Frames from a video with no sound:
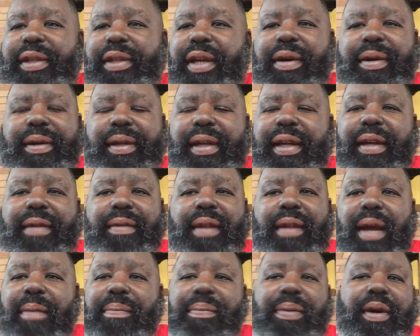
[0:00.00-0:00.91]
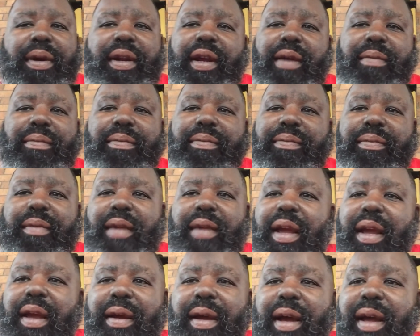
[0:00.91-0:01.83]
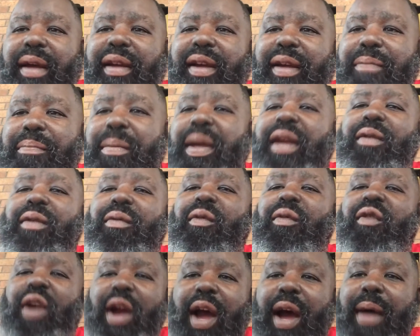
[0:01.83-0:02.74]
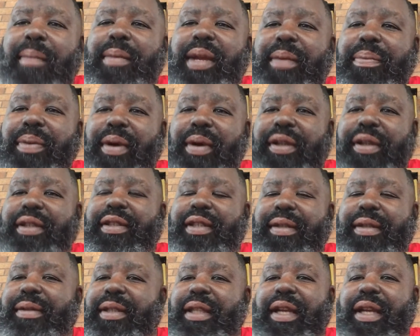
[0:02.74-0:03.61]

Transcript: So I'm put him a Mitt Romney person.